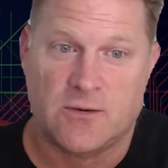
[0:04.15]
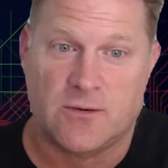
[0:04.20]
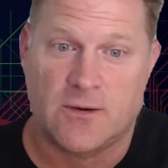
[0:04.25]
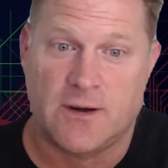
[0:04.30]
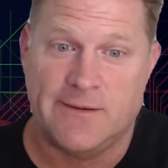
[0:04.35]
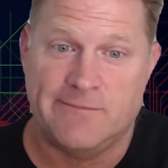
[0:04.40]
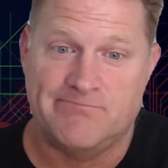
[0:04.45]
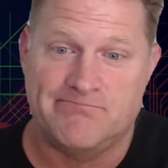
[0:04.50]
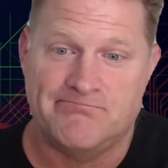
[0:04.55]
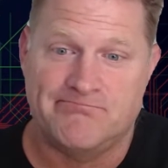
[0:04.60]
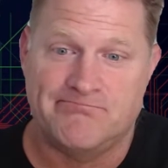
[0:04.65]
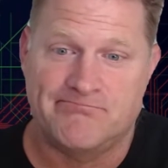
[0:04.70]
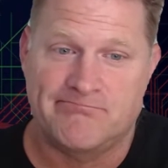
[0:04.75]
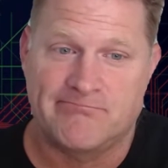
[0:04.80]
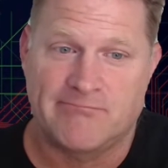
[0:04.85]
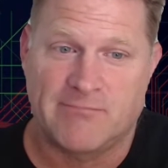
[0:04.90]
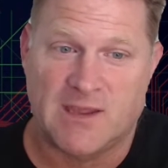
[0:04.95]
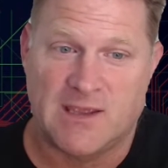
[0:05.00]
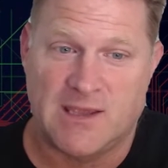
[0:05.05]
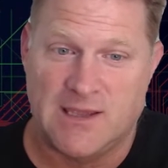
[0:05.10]
All right,
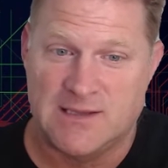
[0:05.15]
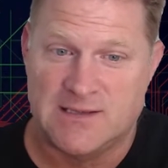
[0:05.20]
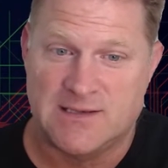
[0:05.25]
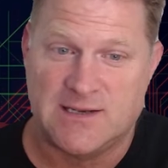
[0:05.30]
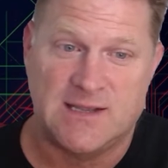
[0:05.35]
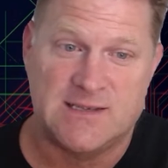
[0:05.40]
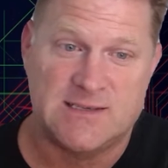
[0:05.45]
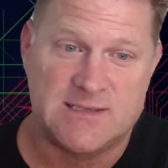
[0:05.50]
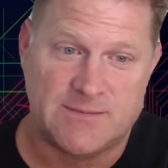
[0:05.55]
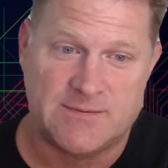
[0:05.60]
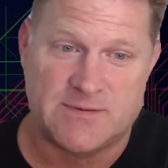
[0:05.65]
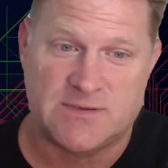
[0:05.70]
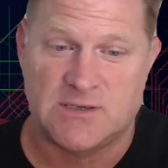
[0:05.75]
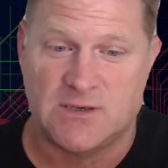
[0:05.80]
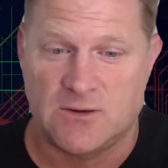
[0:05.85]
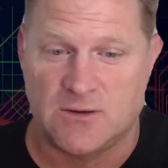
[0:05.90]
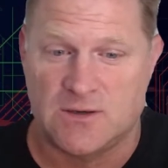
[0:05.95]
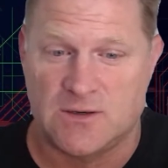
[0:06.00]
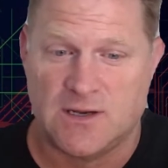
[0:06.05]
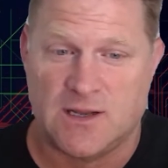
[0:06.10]
in today's
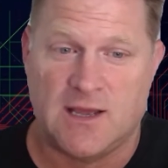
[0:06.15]
episode,